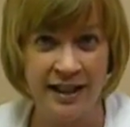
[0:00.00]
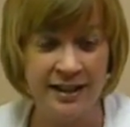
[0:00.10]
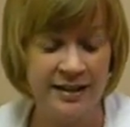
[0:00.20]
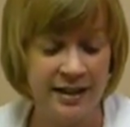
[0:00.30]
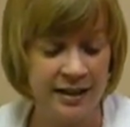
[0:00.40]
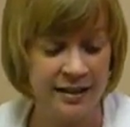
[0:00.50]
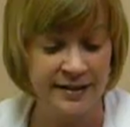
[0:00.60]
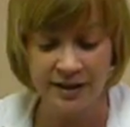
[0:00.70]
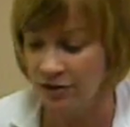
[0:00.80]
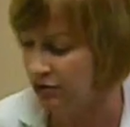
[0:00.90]
I just think
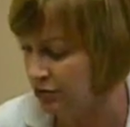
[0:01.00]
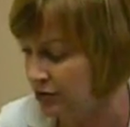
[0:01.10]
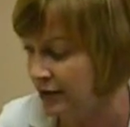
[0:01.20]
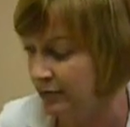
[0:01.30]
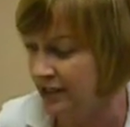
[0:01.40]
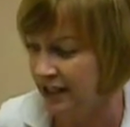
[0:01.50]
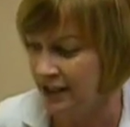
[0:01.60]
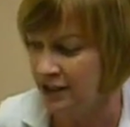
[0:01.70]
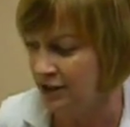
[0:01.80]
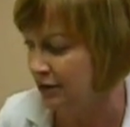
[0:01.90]
that's so cool. The
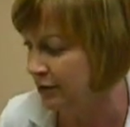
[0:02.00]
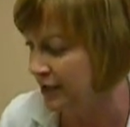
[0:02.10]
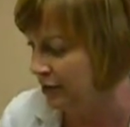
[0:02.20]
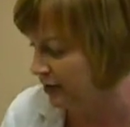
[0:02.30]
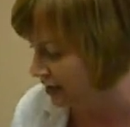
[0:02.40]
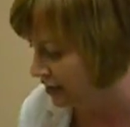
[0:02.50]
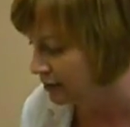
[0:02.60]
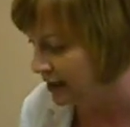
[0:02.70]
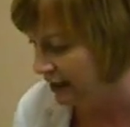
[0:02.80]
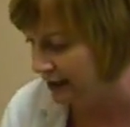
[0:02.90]
potential of what you can
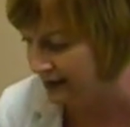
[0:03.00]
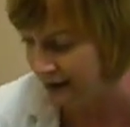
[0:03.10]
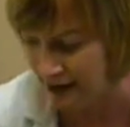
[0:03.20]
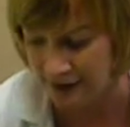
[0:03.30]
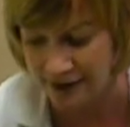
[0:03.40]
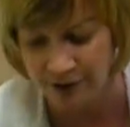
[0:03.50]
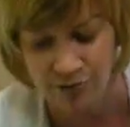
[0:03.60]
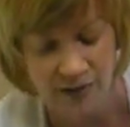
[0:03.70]
do with this is